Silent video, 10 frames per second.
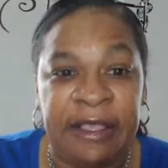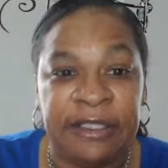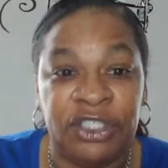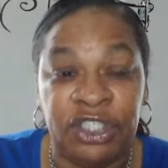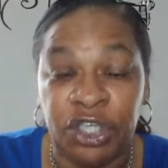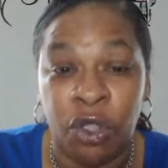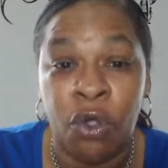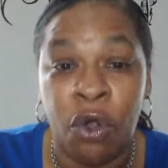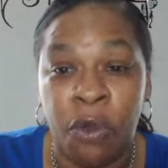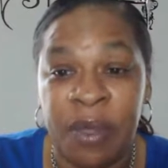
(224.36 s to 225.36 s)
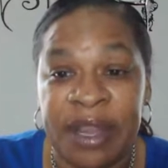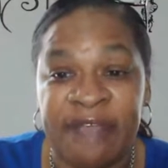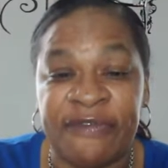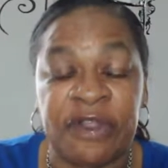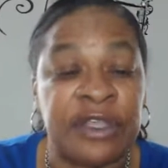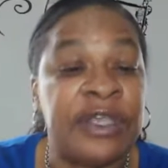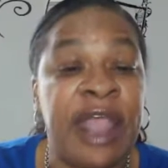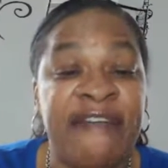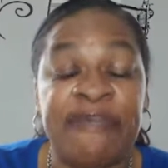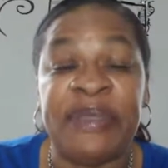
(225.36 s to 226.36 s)
show or whatever could
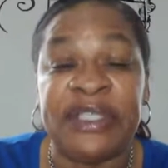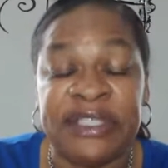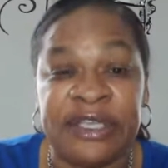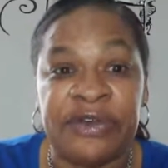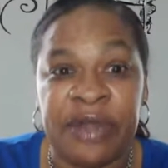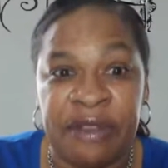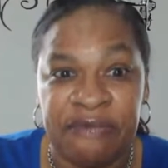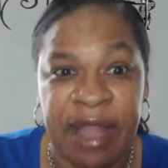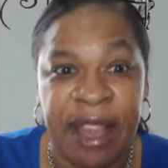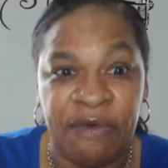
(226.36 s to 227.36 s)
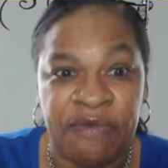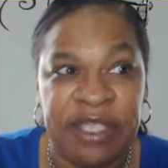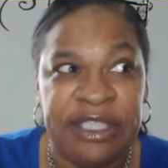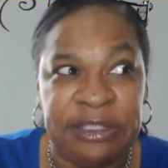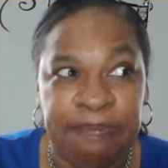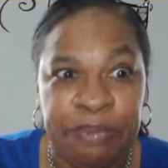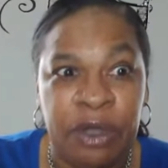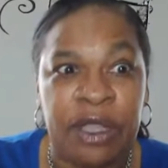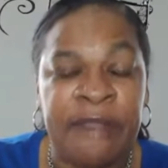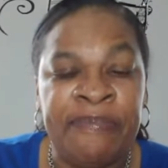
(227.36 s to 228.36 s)
have been centered around Reed's
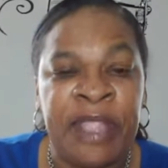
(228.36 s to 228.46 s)
book,